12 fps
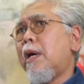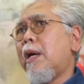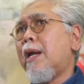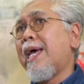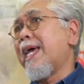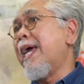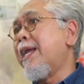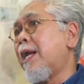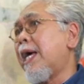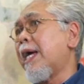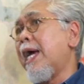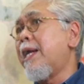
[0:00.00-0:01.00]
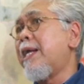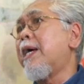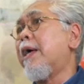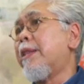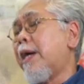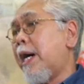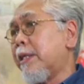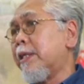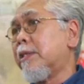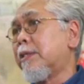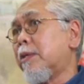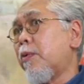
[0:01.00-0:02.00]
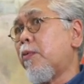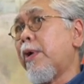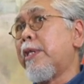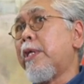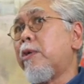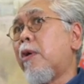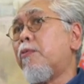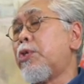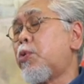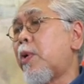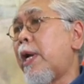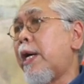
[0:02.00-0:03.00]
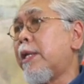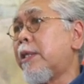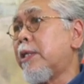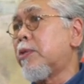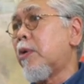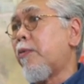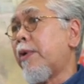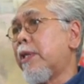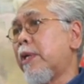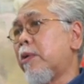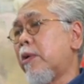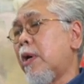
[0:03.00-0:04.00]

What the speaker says: Like any other artist, whether you're a visual artist or whether you're